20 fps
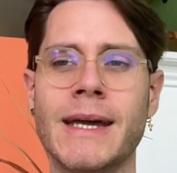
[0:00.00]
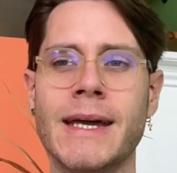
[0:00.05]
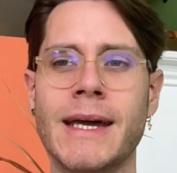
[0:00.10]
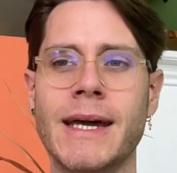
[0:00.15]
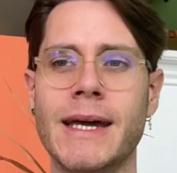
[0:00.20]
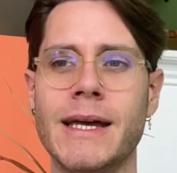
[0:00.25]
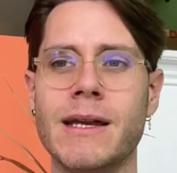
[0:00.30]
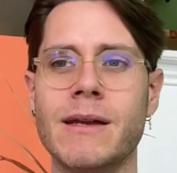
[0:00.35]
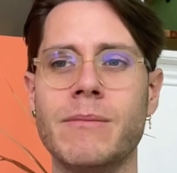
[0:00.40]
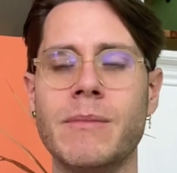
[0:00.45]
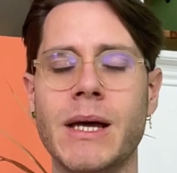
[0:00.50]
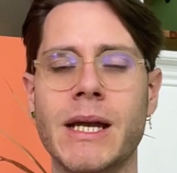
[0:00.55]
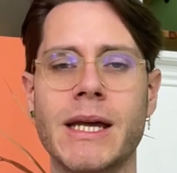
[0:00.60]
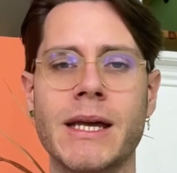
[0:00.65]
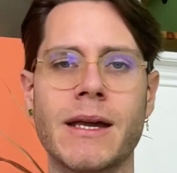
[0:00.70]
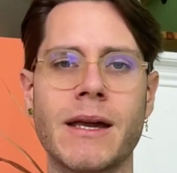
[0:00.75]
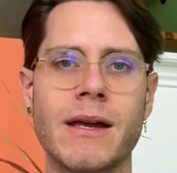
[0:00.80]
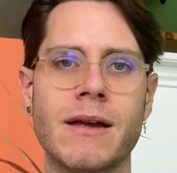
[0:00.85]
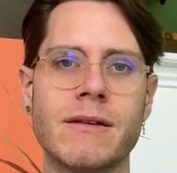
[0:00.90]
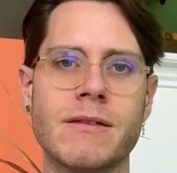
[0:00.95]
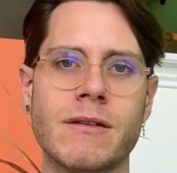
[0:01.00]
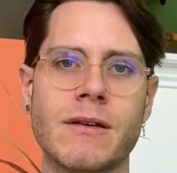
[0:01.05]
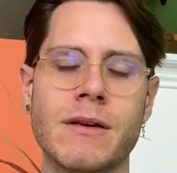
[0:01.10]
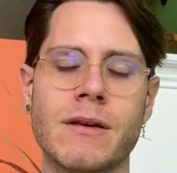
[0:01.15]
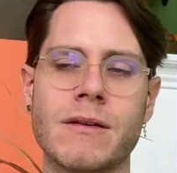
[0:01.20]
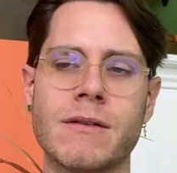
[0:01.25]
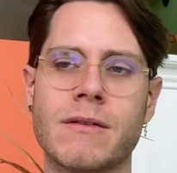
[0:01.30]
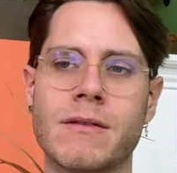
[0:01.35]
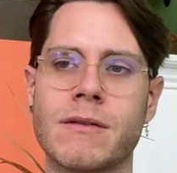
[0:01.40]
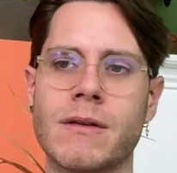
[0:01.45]
and in many
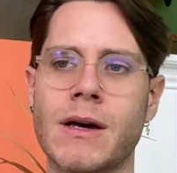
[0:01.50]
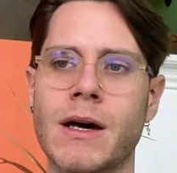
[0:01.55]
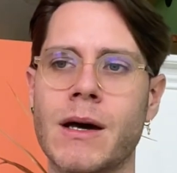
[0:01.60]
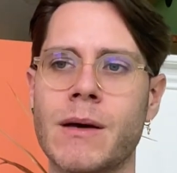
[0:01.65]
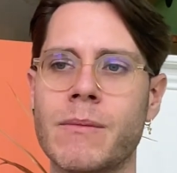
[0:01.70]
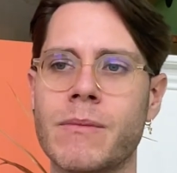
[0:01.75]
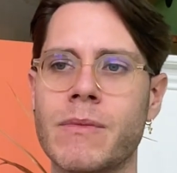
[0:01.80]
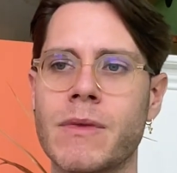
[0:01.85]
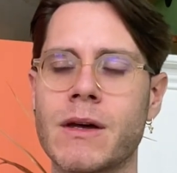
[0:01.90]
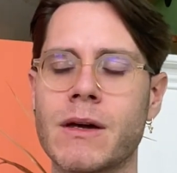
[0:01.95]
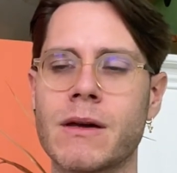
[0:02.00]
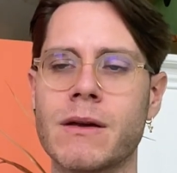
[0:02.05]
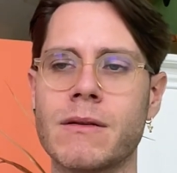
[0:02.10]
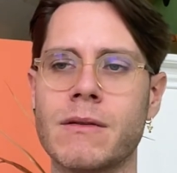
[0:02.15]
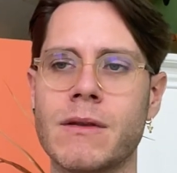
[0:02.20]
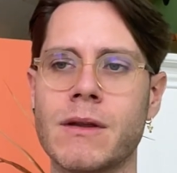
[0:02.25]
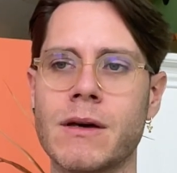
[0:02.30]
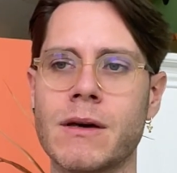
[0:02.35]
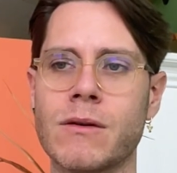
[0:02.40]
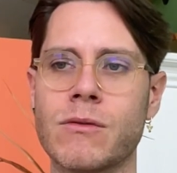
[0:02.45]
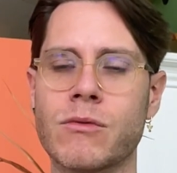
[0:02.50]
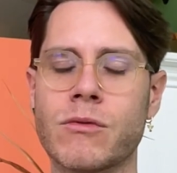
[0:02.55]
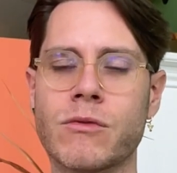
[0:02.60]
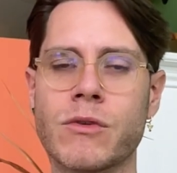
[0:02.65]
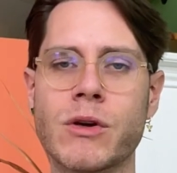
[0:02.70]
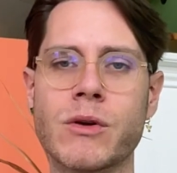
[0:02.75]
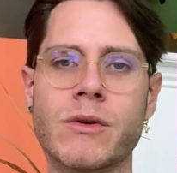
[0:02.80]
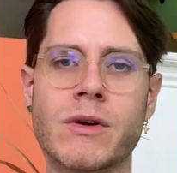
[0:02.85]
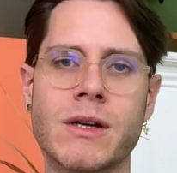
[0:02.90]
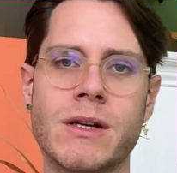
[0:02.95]
cases, the
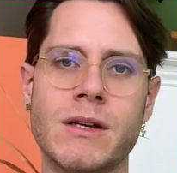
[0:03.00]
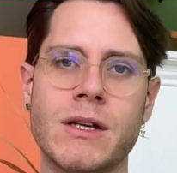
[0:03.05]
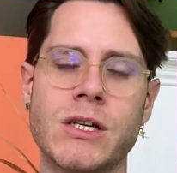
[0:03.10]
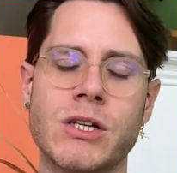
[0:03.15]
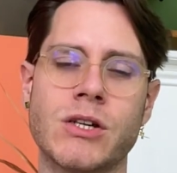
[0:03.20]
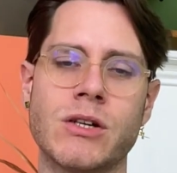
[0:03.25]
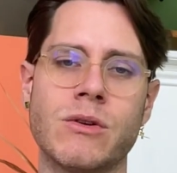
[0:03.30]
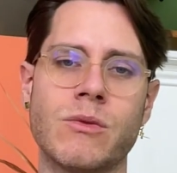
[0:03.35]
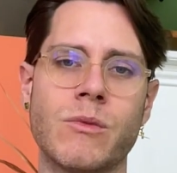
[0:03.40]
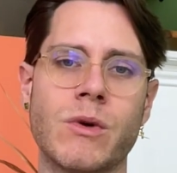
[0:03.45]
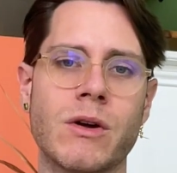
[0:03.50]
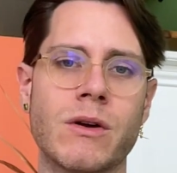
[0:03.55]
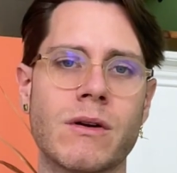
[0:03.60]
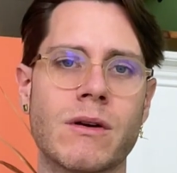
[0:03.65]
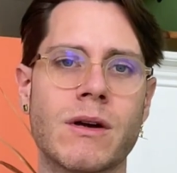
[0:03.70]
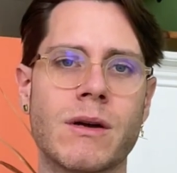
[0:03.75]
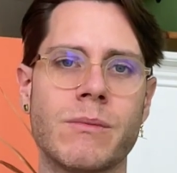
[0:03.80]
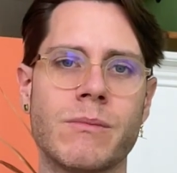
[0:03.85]
root condition we're